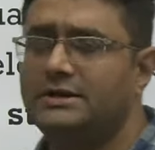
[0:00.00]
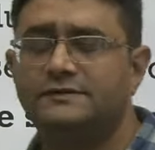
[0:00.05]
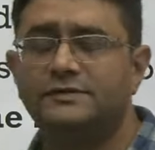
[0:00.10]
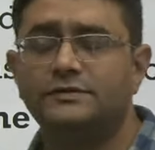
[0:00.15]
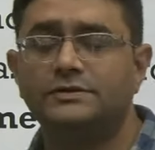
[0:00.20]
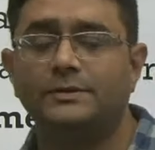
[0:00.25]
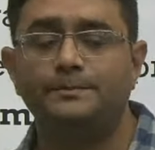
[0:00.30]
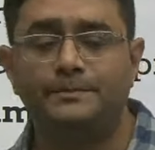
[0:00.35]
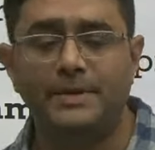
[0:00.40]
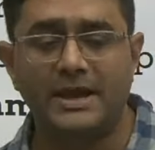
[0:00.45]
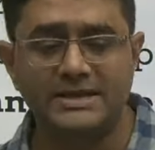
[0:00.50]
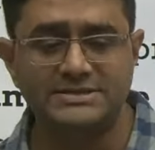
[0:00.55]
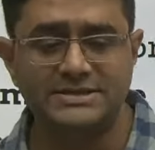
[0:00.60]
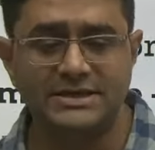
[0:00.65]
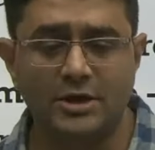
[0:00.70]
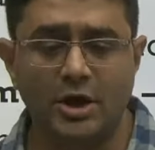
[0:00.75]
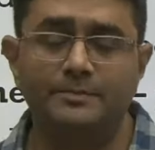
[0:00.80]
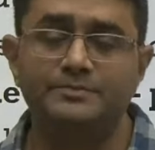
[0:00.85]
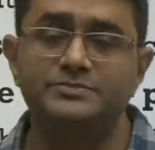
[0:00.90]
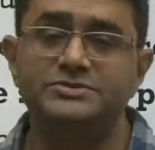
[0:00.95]
So the
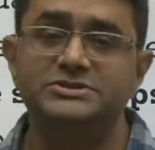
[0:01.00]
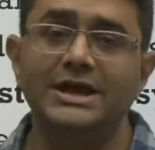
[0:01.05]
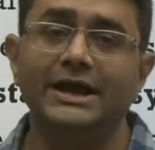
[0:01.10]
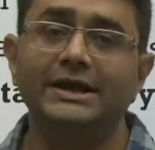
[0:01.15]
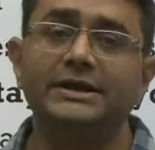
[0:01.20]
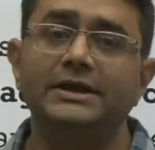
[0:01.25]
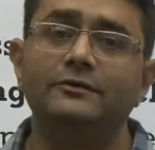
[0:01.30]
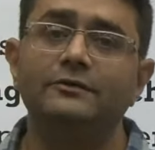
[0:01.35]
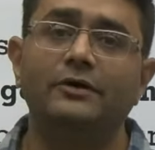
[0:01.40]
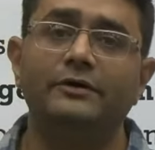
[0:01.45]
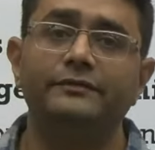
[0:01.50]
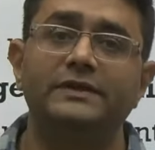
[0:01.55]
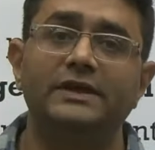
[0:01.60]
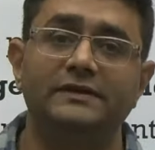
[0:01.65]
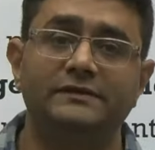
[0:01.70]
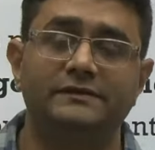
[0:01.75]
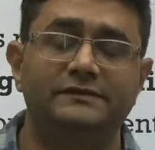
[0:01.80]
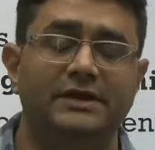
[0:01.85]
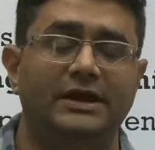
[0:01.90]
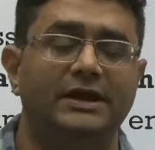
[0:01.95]
basic objective of
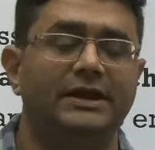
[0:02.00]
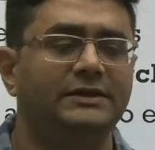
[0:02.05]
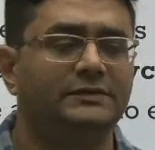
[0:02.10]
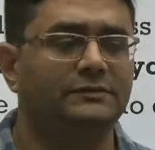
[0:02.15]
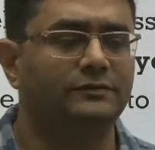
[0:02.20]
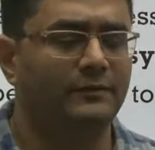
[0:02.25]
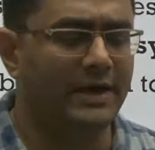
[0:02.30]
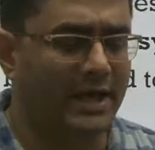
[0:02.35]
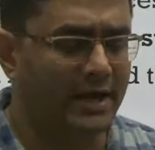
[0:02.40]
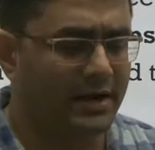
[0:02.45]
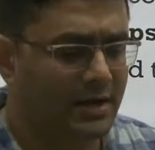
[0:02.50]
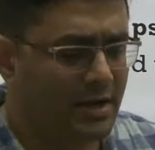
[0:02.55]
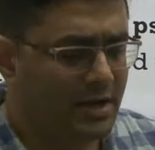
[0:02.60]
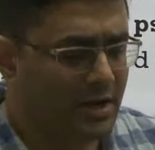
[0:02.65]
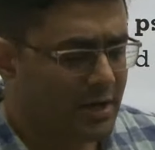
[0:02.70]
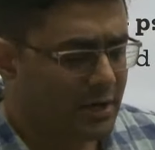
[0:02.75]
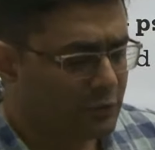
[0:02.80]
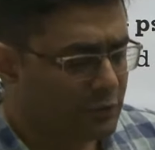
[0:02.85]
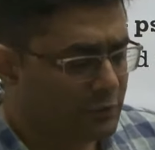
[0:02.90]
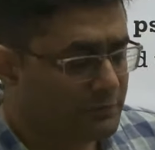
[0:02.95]
these studies were
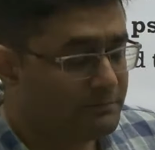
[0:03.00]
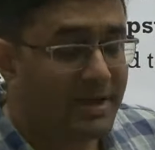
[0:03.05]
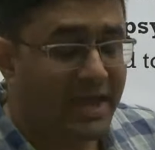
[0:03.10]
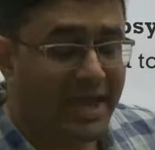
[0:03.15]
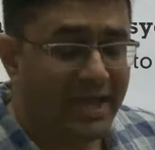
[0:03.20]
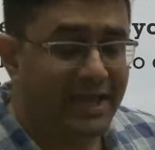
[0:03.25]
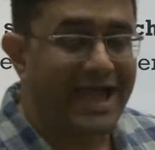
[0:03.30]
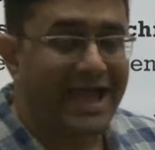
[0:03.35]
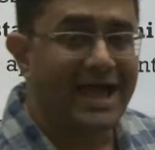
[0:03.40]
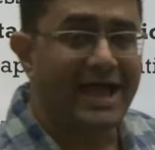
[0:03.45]
to make